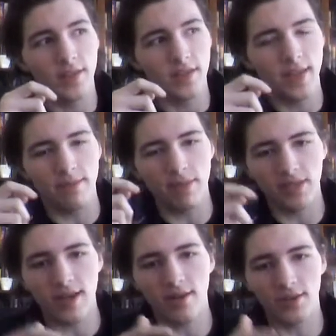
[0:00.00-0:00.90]
they
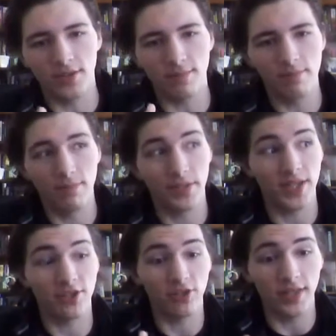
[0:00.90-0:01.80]
missed out on some
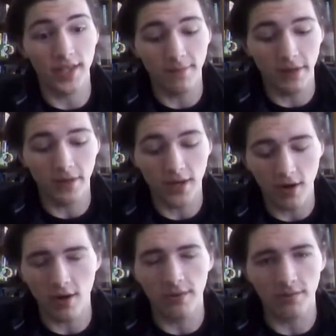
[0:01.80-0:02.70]
potentially very
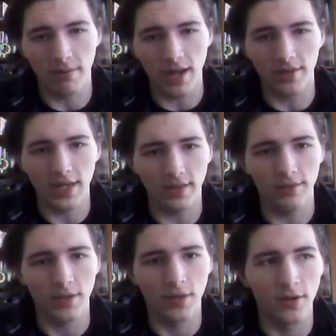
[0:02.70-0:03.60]
heart-pounding
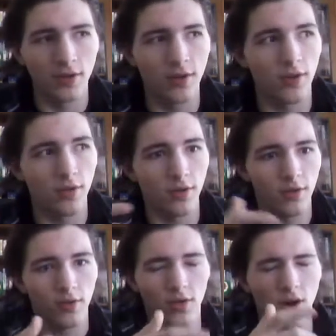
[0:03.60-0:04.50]

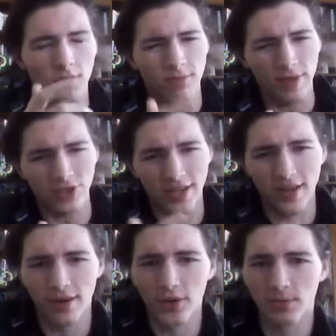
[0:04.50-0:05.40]
or heart-wrenching
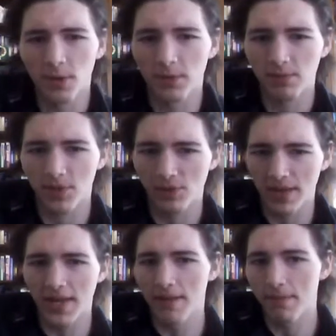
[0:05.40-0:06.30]
character moments
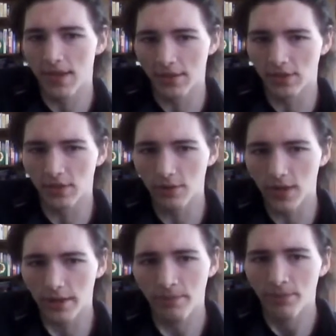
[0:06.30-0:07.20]
between him and
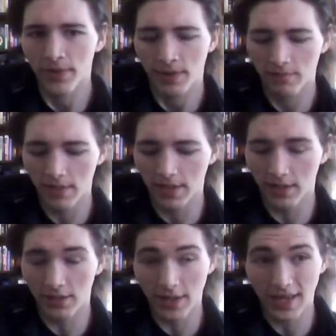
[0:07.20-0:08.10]
Ahsoka,
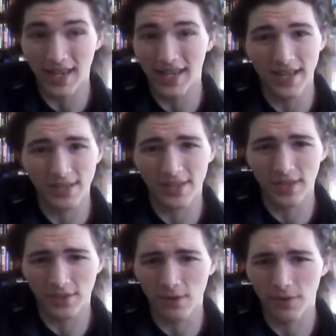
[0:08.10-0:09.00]
because again, it is
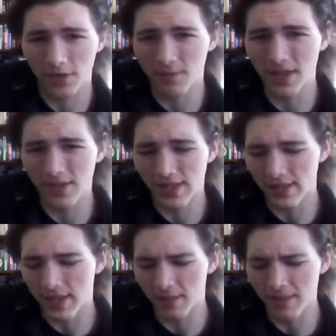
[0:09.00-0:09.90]
Ahsoka's species
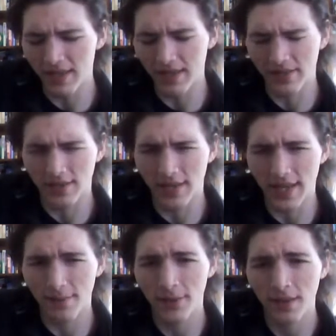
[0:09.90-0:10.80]
that is being
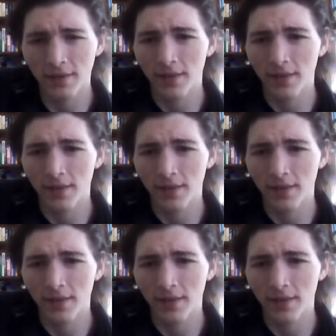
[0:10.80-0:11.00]
enslaved.